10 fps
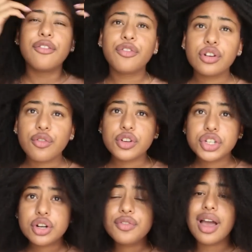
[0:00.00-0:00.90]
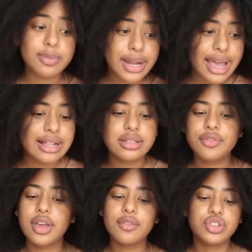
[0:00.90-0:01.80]
For sure, if you have split ends,
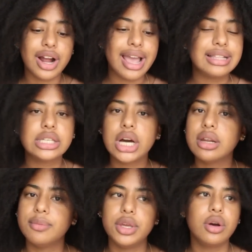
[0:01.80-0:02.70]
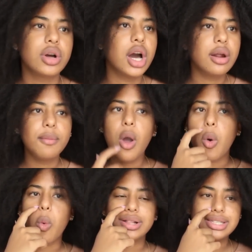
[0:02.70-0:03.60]
if you have dry ends, cut them, you know, cut them
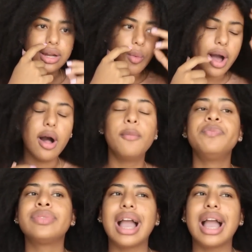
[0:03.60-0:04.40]
once in a while.